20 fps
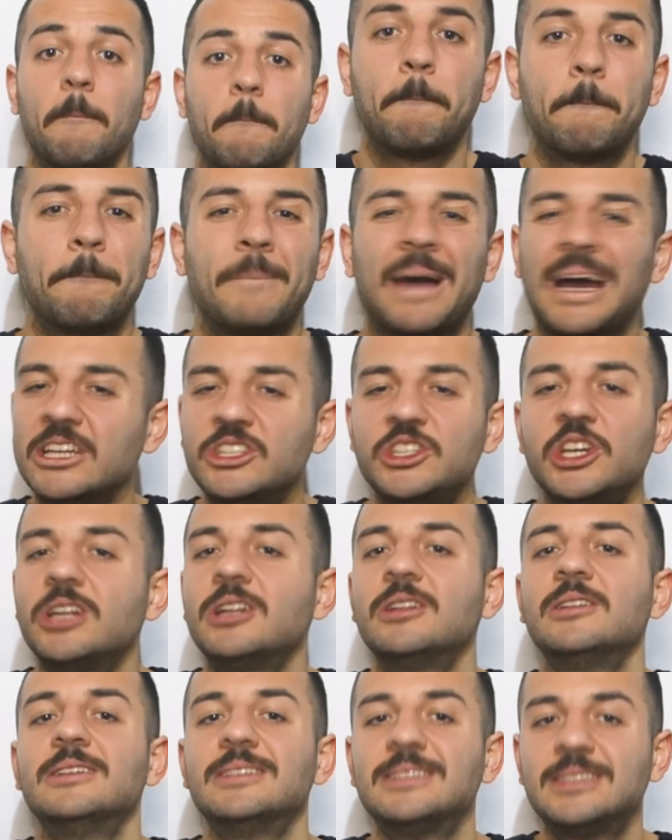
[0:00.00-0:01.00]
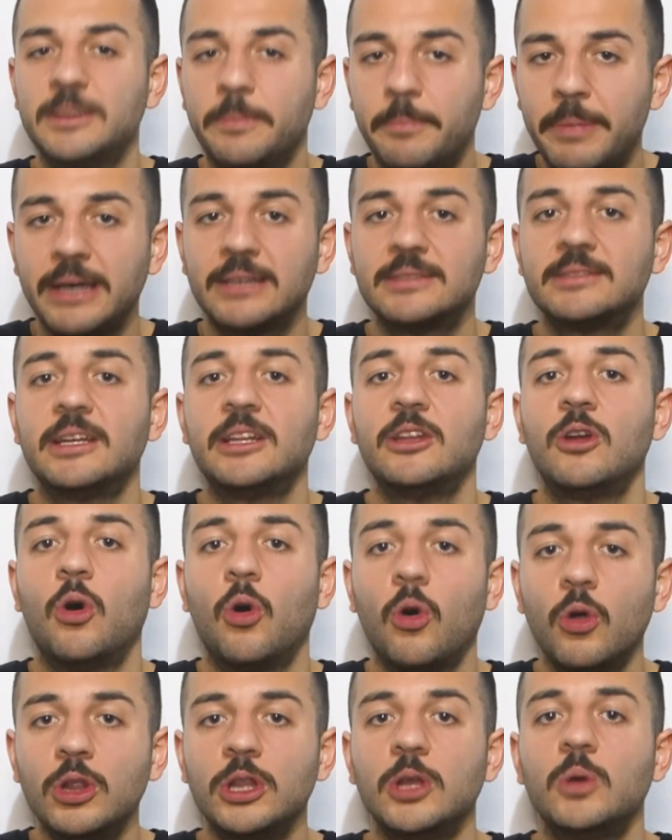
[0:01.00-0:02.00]
My channel is the best and
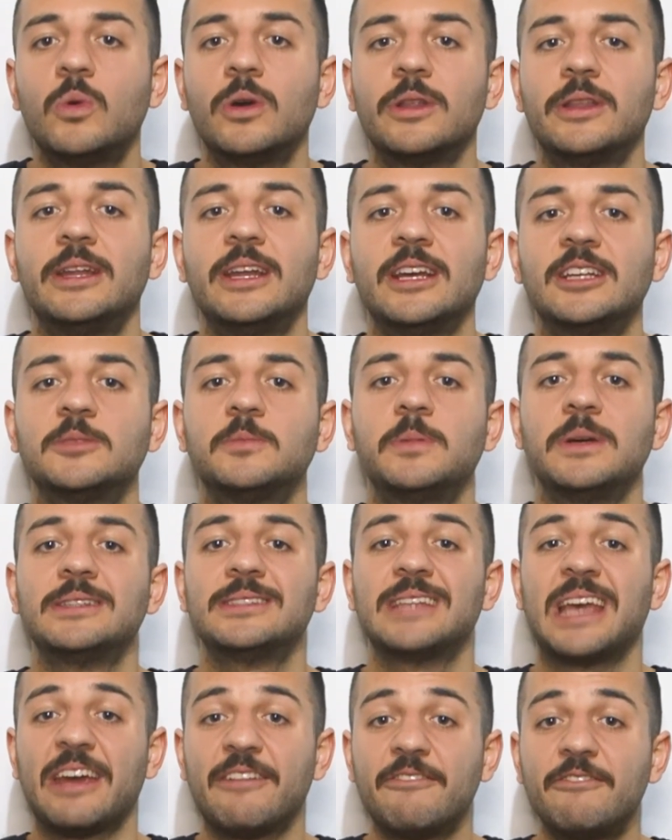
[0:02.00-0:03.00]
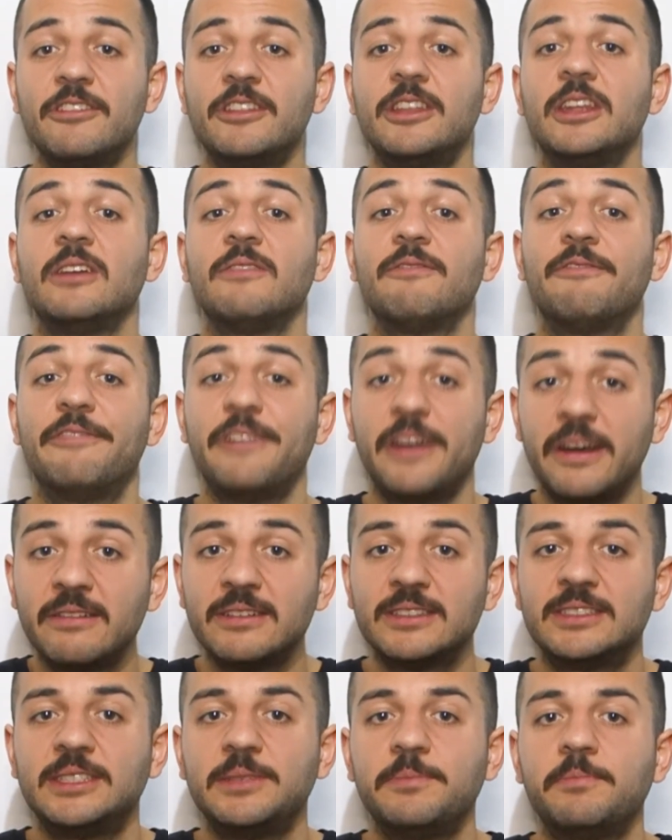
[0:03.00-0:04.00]
only one that explains everything
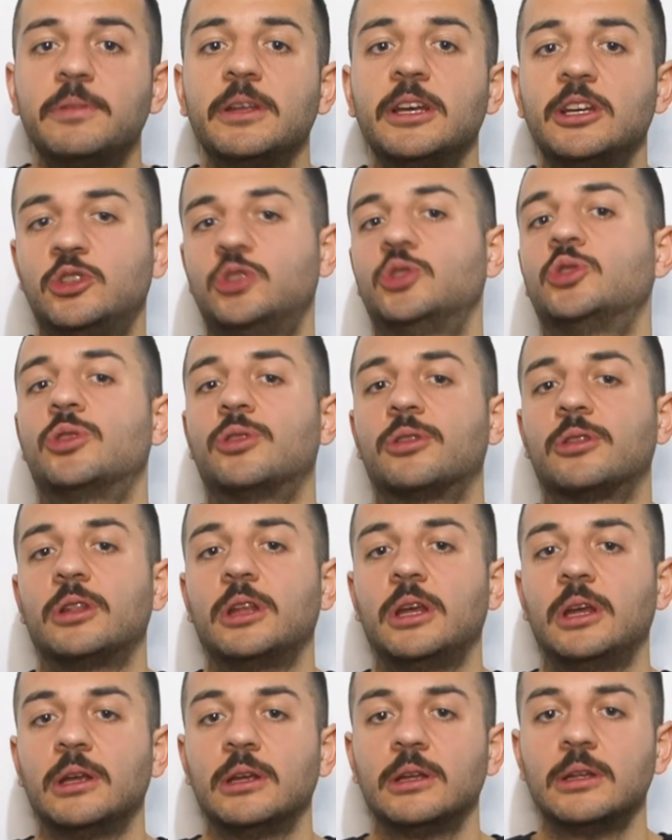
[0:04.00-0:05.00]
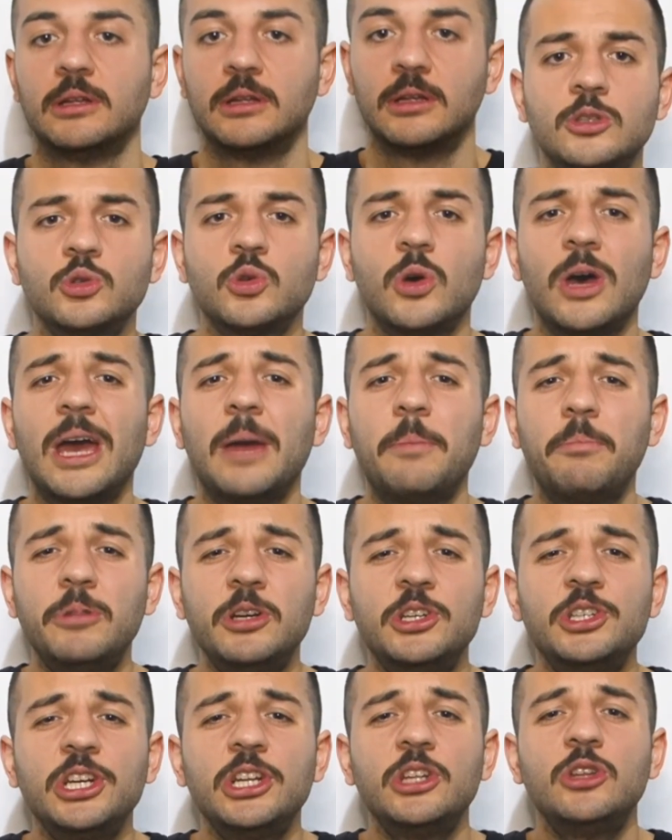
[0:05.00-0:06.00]
very simply and shortly. So I
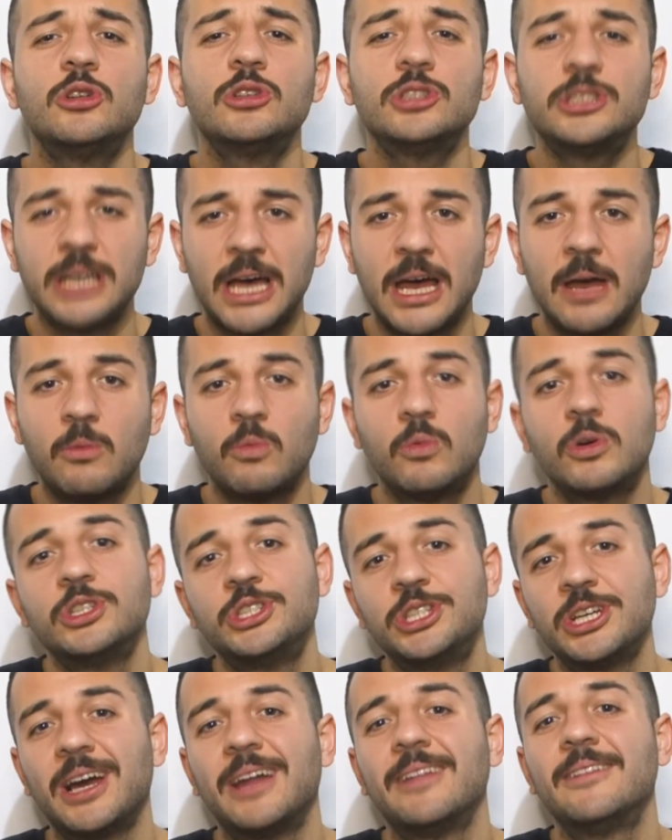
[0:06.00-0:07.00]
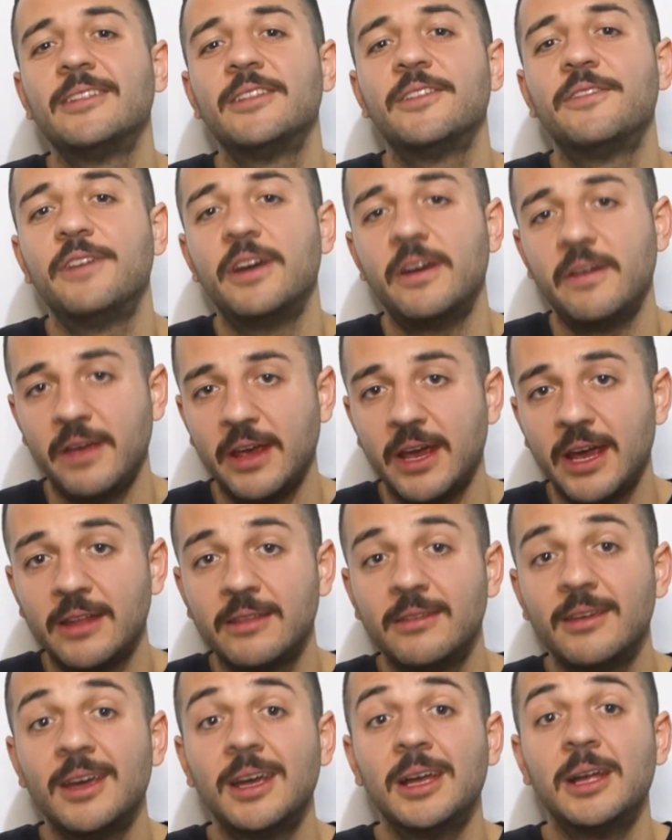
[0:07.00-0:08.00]
appreciate your time watching until the very
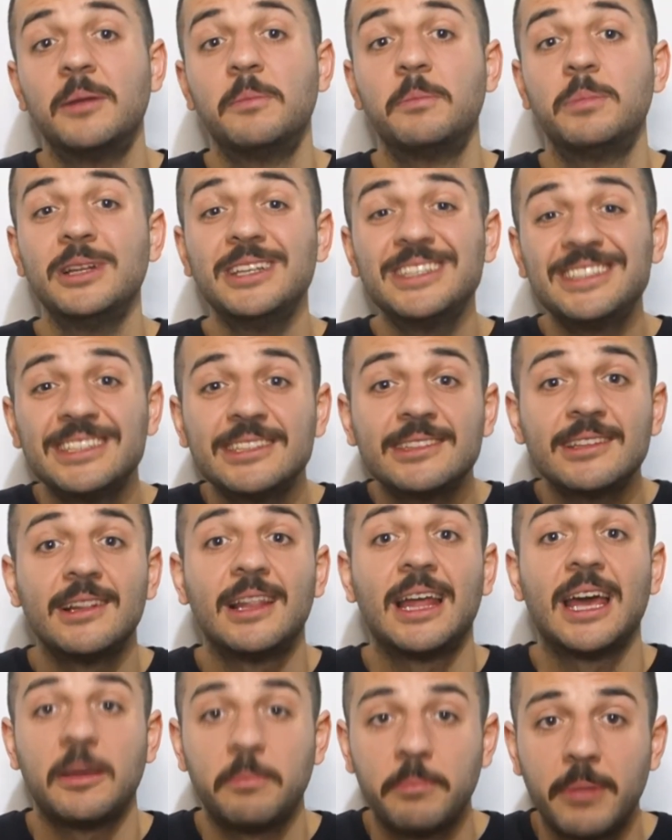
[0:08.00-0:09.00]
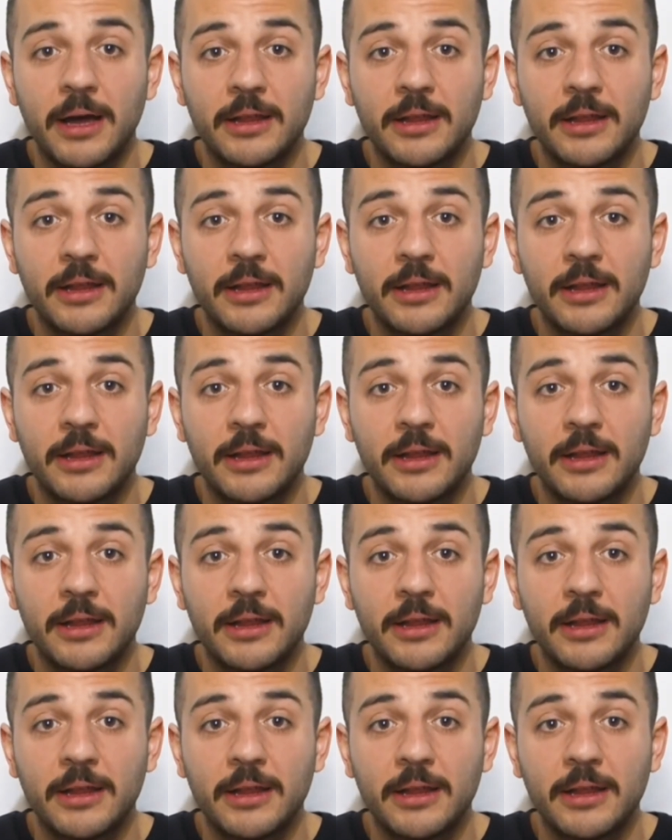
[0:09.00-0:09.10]
end. Please hit the like